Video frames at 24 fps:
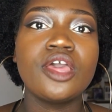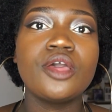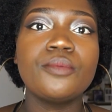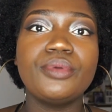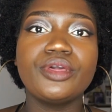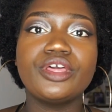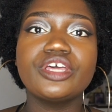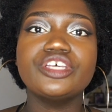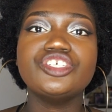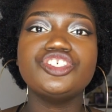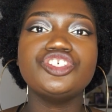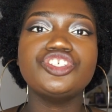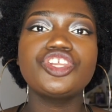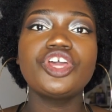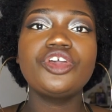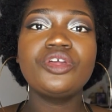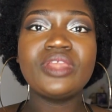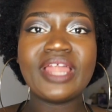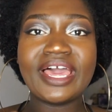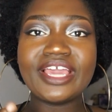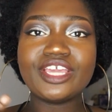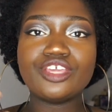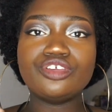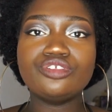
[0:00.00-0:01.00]
Because you
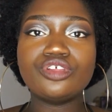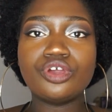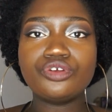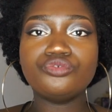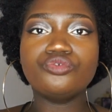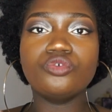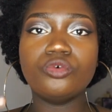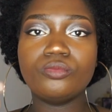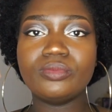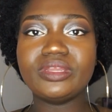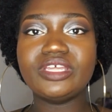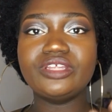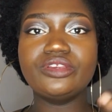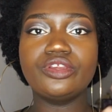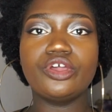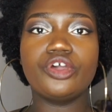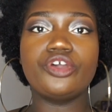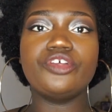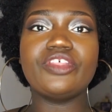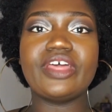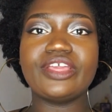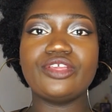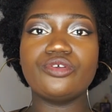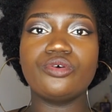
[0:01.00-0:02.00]
don't normally
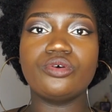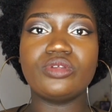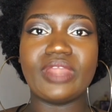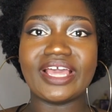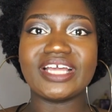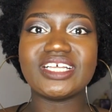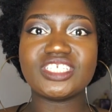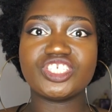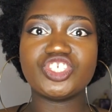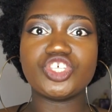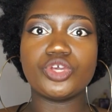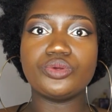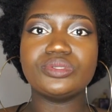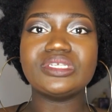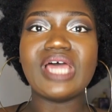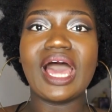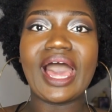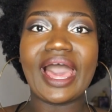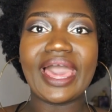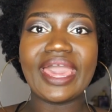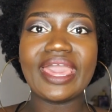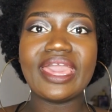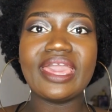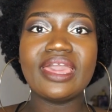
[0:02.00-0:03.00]
know that you're so
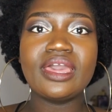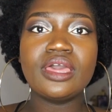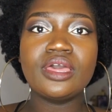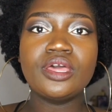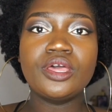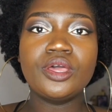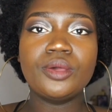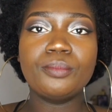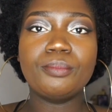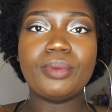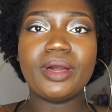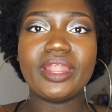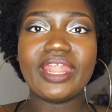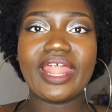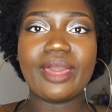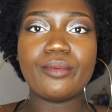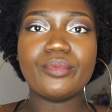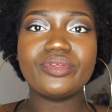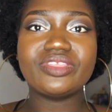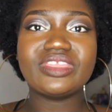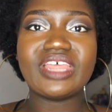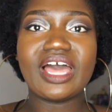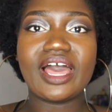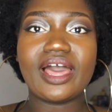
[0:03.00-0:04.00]
tight, but
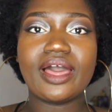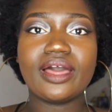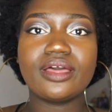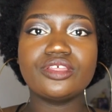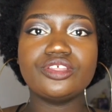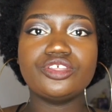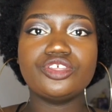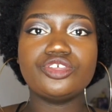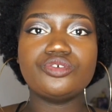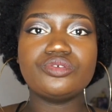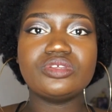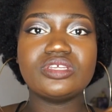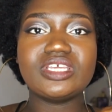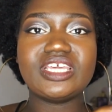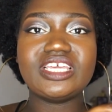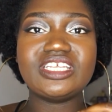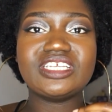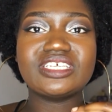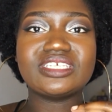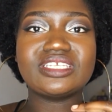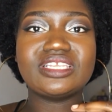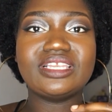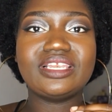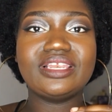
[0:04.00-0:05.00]
with that, he
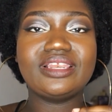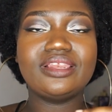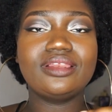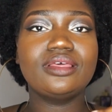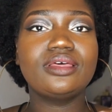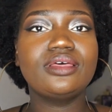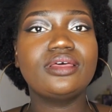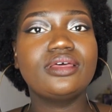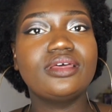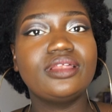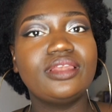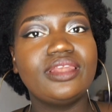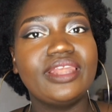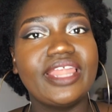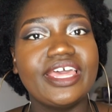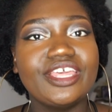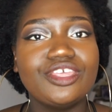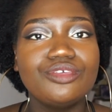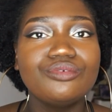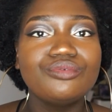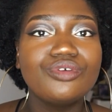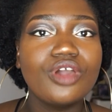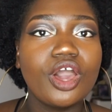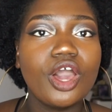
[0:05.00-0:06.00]
just let
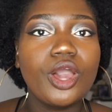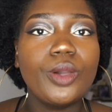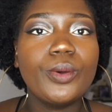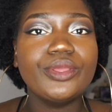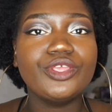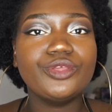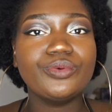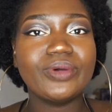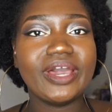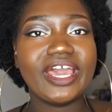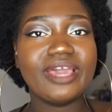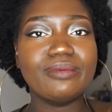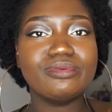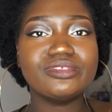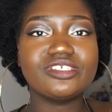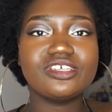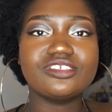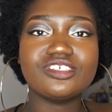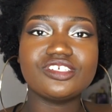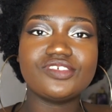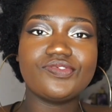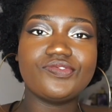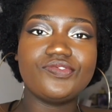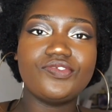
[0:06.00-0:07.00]
you go, and you were able to
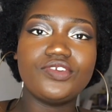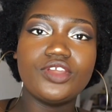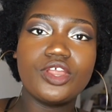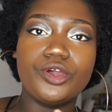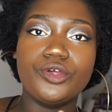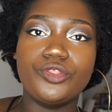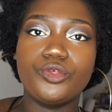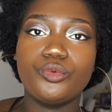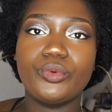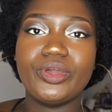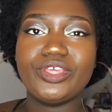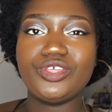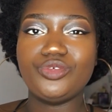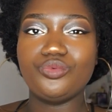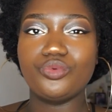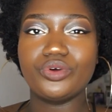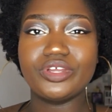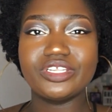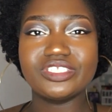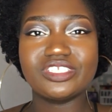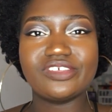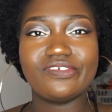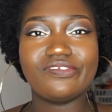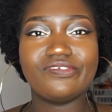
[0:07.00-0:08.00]
just flow the way you
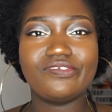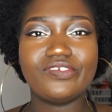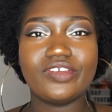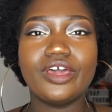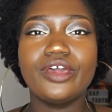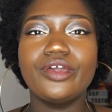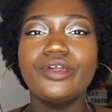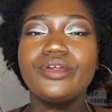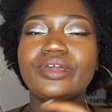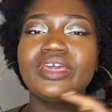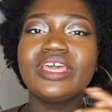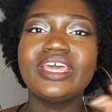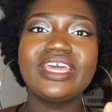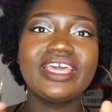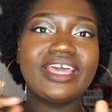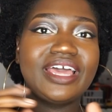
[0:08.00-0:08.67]
wanted to flow.